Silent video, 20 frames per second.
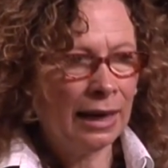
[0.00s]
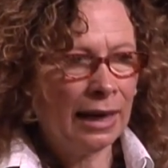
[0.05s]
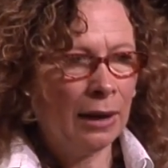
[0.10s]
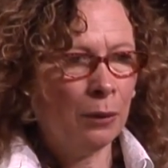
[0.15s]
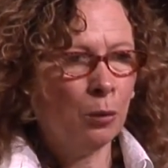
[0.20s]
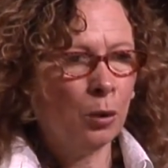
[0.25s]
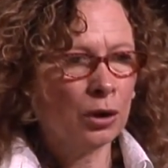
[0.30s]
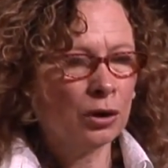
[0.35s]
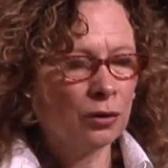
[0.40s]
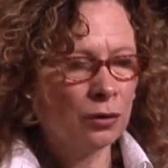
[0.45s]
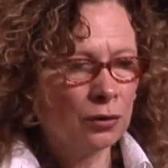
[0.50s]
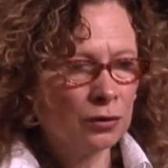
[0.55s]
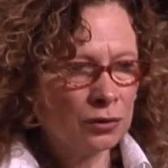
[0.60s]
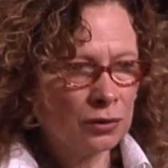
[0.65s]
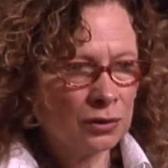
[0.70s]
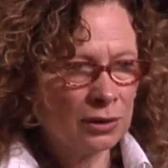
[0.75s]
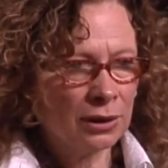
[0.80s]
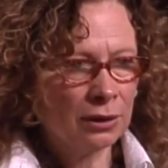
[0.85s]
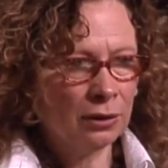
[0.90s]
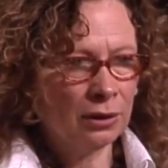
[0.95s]
What are the,
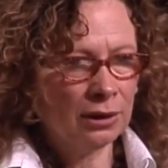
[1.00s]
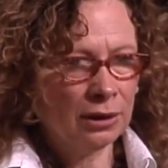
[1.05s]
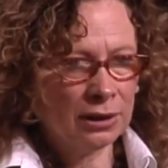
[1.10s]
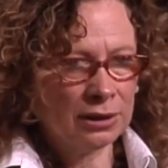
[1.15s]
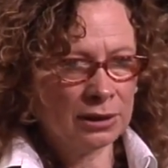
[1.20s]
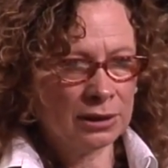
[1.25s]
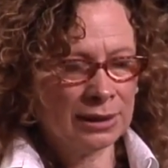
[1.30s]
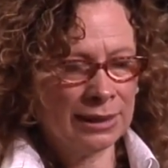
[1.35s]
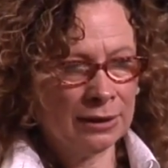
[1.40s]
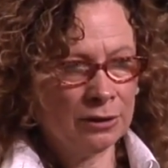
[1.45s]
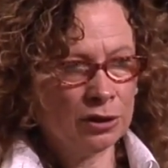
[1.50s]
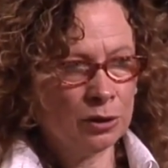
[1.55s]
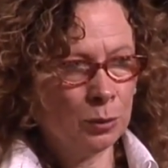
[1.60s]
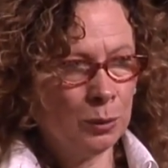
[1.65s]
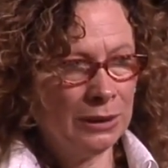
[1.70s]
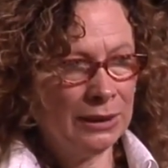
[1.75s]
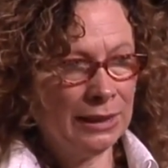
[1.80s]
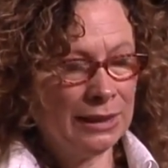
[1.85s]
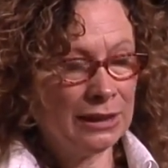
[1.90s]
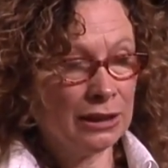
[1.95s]
the skills we
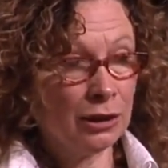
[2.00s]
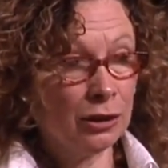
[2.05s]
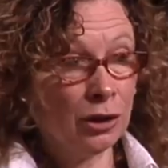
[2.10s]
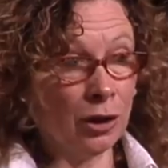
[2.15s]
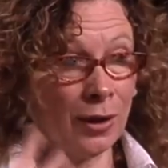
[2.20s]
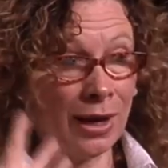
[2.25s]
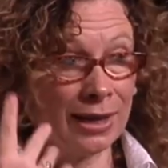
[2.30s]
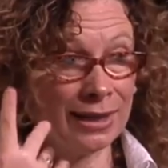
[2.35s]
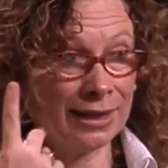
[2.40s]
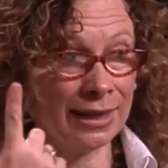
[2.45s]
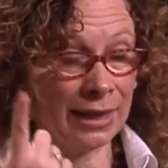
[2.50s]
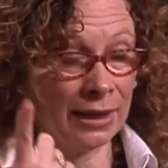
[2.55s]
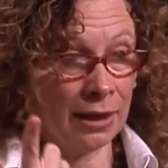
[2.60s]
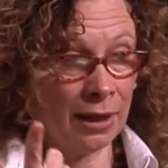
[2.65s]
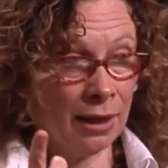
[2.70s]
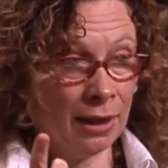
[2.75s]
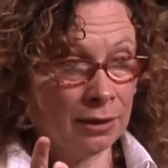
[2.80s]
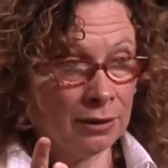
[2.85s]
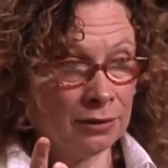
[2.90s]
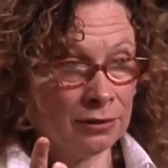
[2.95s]
need to know how to get
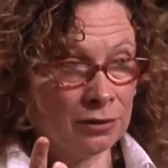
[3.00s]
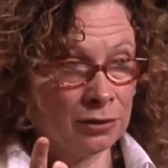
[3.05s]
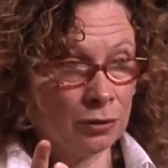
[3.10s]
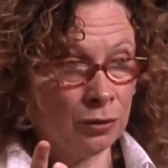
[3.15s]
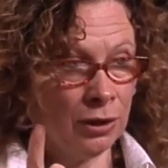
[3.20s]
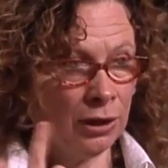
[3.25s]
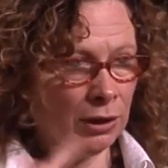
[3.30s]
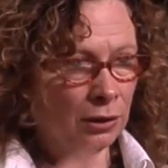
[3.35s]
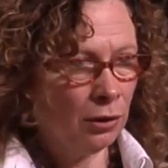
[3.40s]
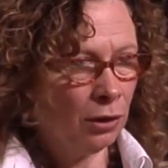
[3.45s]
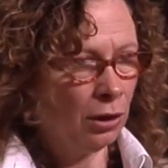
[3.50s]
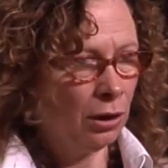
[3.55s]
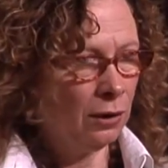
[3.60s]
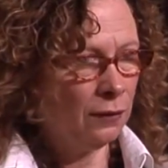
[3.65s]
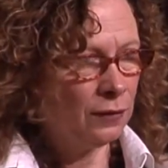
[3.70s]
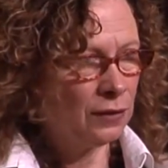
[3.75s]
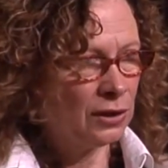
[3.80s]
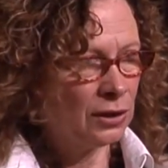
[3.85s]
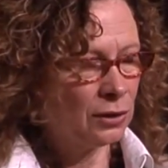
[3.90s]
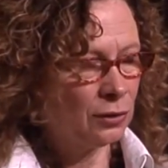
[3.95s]
on a screen, off
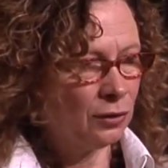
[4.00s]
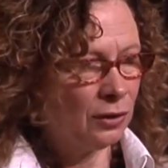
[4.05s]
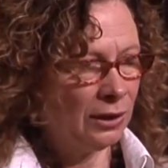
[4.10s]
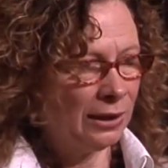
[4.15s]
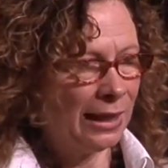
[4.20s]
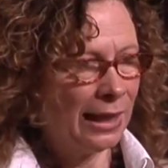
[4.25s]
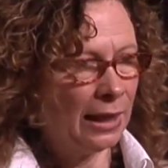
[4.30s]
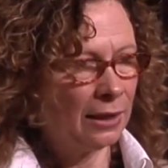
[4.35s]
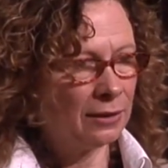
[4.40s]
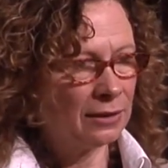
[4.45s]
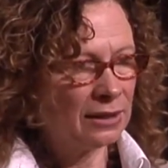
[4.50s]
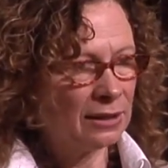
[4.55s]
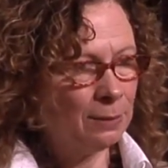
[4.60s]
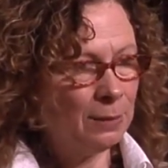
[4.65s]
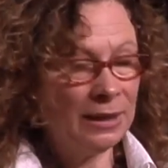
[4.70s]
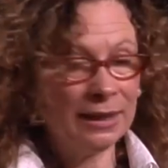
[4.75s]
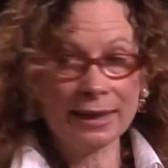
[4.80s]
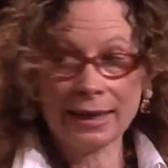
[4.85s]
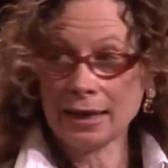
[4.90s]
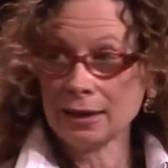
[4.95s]
a screen, how to
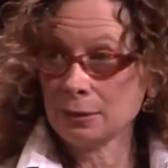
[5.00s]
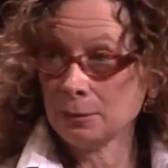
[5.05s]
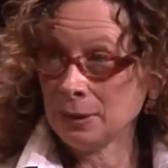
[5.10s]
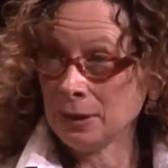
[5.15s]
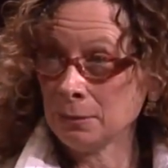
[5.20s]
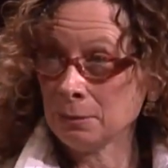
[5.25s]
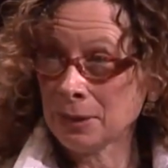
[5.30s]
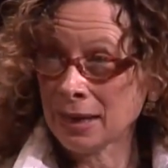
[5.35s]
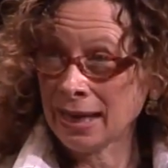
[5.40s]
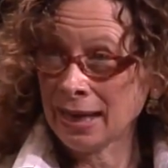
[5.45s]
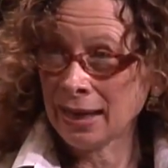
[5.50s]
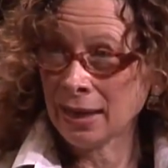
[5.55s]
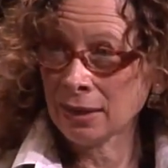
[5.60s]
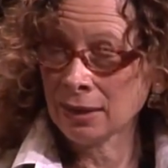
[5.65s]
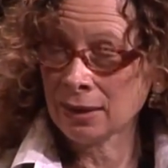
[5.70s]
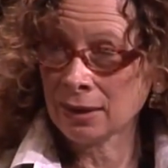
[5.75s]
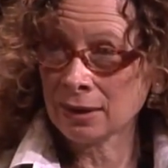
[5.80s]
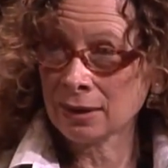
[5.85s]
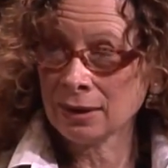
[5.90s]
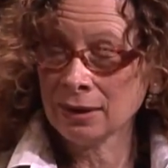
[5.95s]
speak, how to be
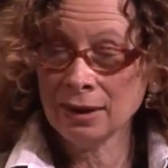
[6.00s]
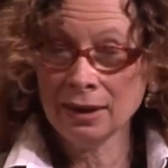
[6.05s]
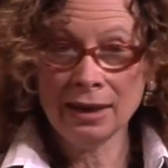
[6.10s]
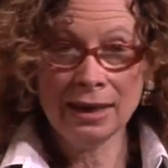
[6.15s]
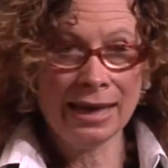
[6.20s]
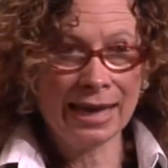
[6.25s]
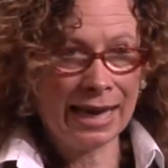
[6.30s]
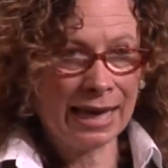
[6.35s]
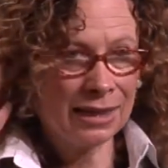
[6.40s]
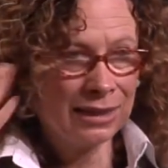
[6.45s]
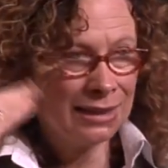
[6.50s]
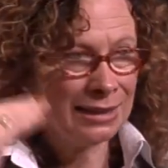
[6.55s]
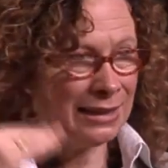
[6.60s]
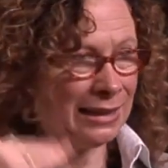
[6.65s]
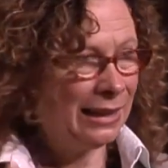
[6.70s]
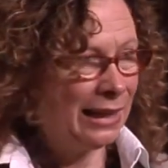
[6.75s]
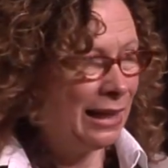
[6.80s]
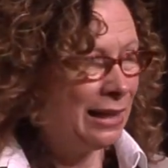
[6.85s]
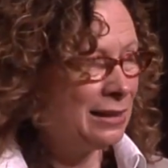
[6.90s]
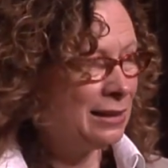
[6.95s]
empathic, how to de
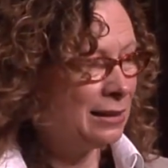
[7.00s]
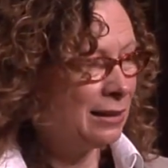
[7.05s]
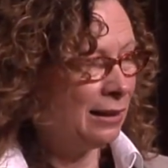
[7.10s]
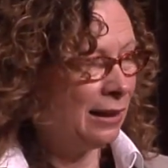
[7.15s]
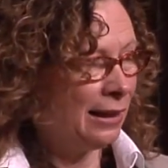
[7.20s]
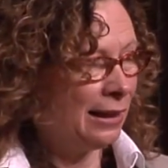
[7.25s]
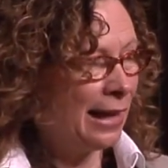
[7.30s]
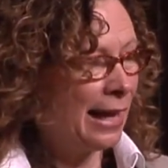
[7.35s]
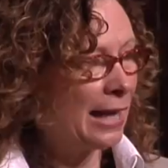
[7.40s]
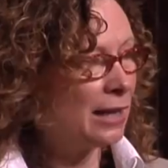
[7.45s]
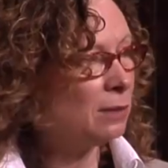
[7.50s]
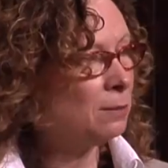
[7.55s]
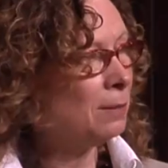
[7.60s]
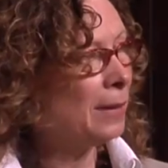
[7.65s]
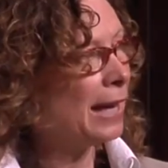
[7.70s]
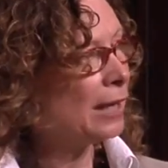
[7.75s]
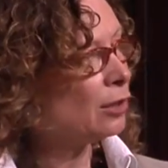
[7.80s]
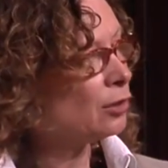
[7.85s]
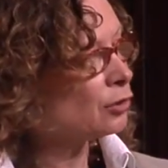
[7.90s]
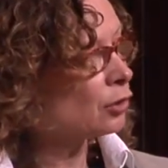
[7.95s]
escalate, how to
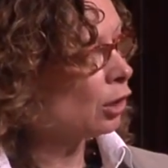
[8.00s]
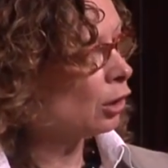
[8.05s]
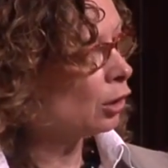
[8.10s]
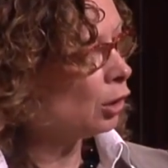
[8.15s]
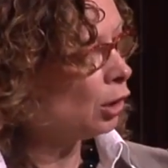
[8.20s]
manage our